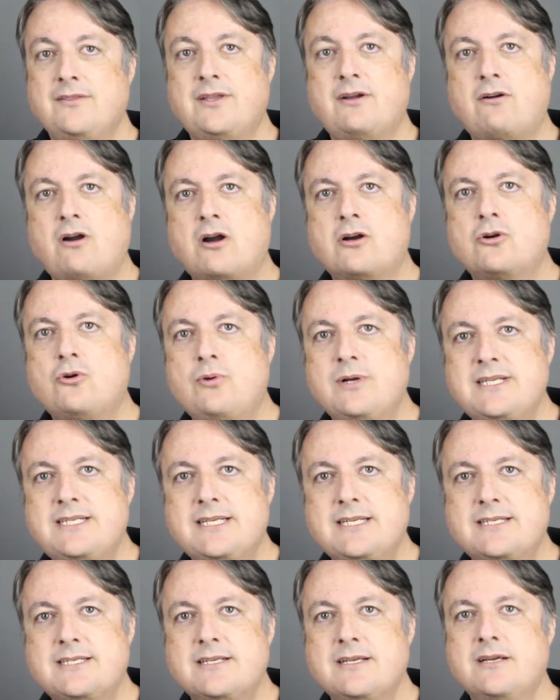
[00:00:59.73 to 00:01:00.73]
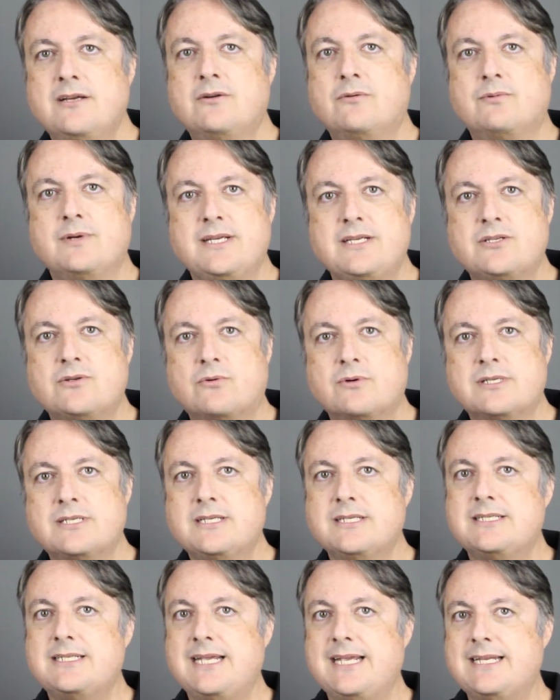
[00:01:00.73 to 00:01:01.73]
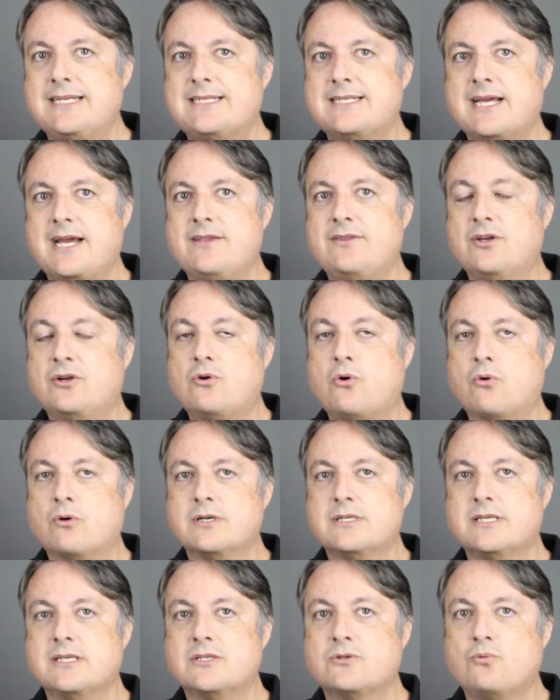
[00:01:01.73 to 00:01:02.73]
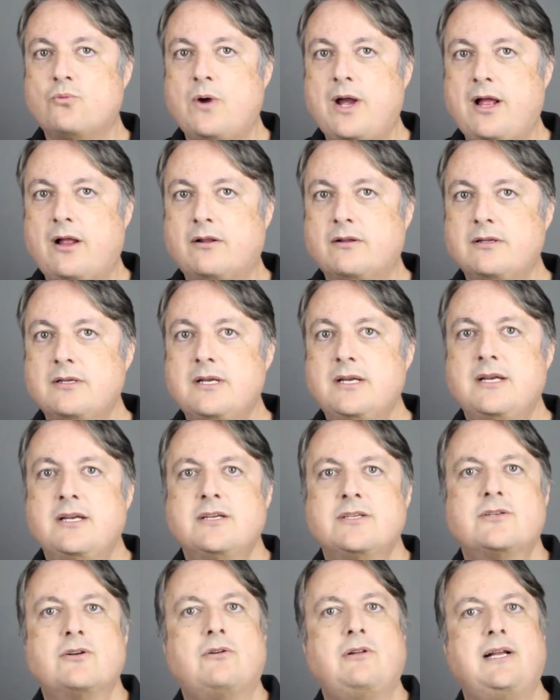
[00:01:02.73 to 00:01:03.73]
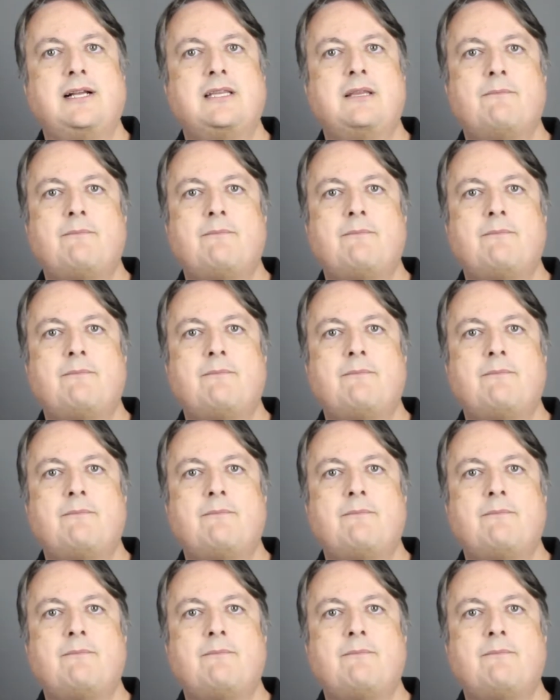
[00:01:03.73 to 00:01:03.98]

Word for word: There are quizzes, resources inside the course as well, so click